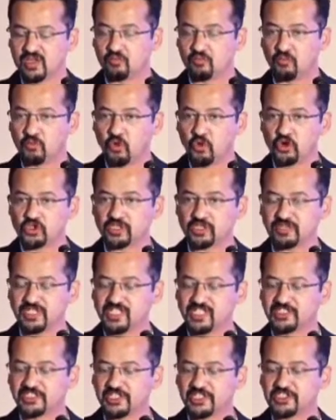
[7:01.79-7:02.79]
Most of the
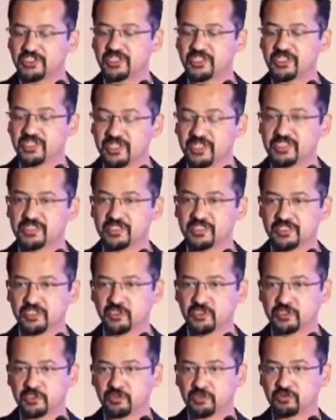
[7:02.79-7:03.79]
literature is
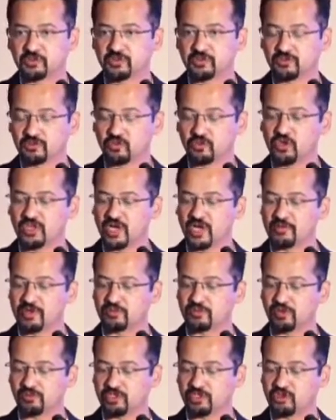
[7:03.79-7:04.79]
suggesting, though coming
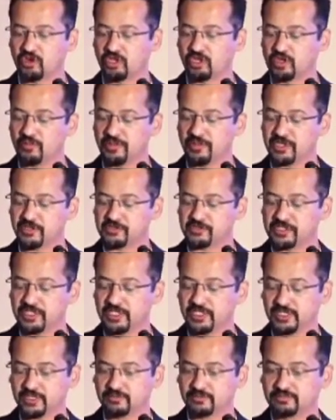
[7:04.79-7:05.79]
from the non-comparative
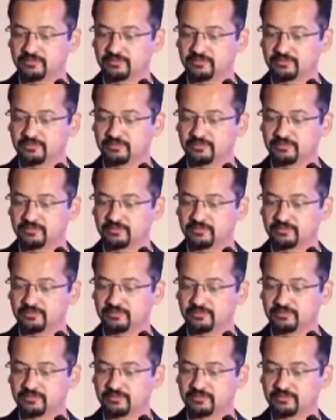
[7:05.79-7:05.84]
study.